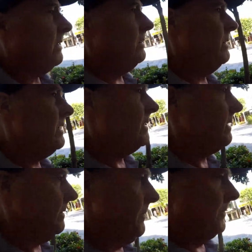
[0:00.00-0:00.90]
uh,
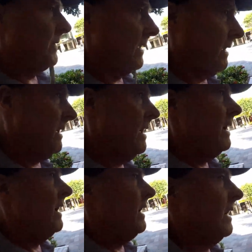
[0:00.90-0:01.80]

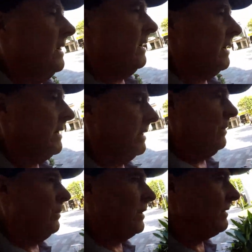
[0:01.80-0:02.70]
yeah, I
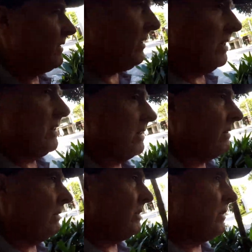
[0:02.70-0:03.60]
don't know what's
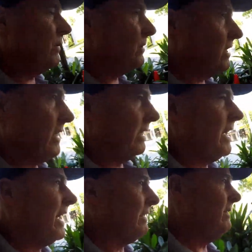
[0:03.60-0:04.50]
what's causing
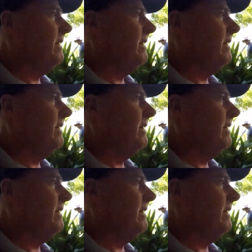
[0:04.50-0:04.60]
that.